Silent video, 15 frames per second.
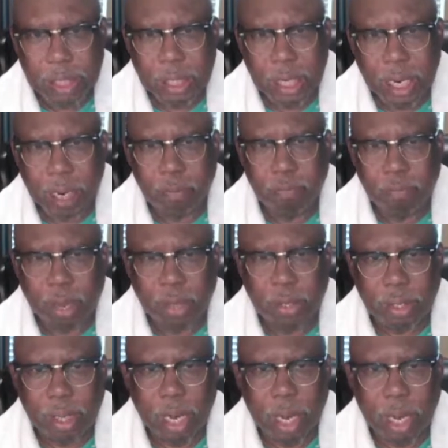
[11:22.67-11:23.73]
And Father
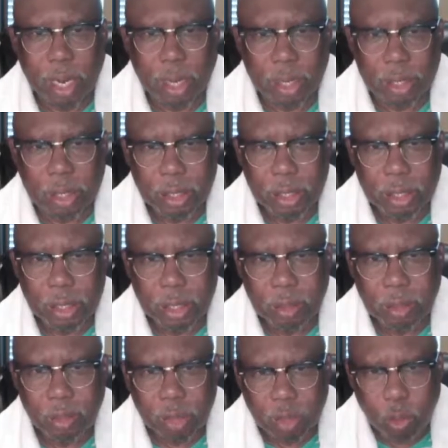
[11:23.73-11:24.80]
God,
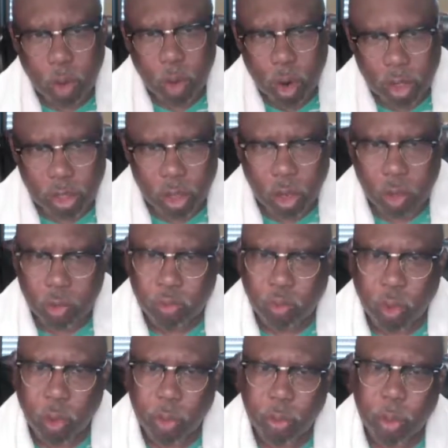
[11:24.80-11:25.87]
when the word goes
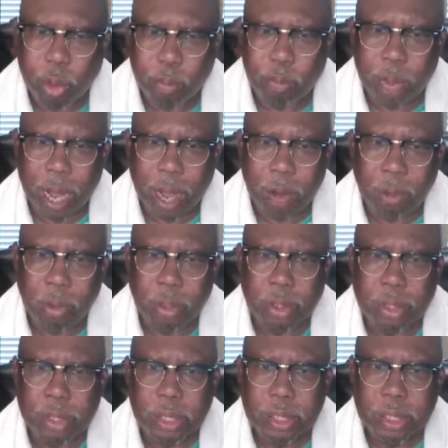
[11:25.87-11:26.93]
forth with power,
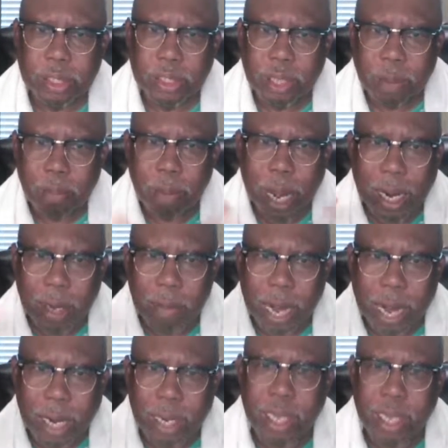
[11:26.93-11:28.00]
somebody
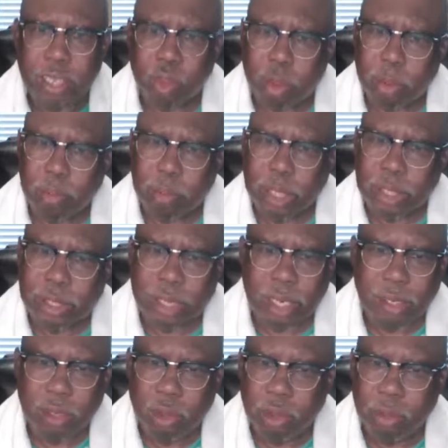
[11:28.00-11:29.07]
might ask, What must
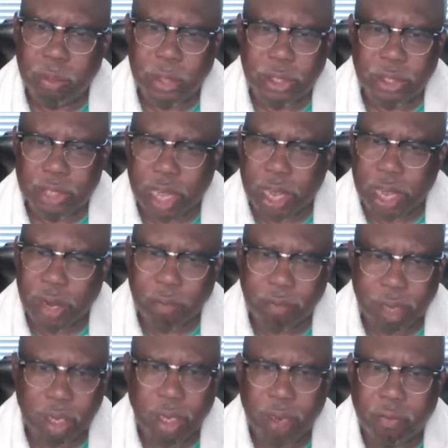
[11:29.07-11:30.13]
they do to be saved,
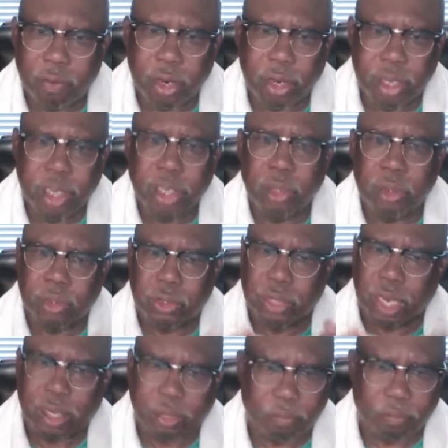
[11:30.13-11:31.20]
delivered, healed,
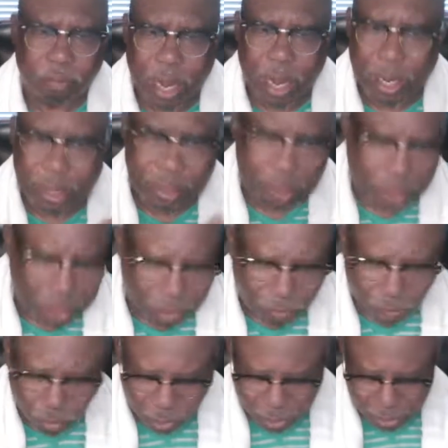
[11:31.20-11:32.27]
sanctified, and
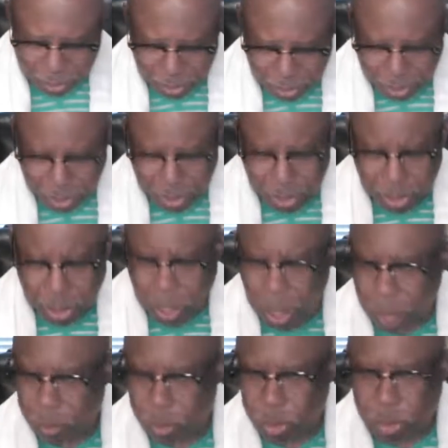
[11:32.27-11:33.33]
set free?
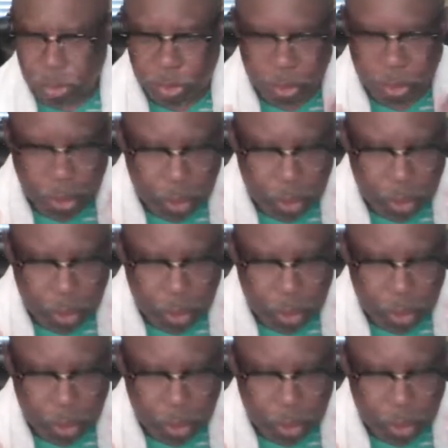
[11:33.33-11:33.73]
I was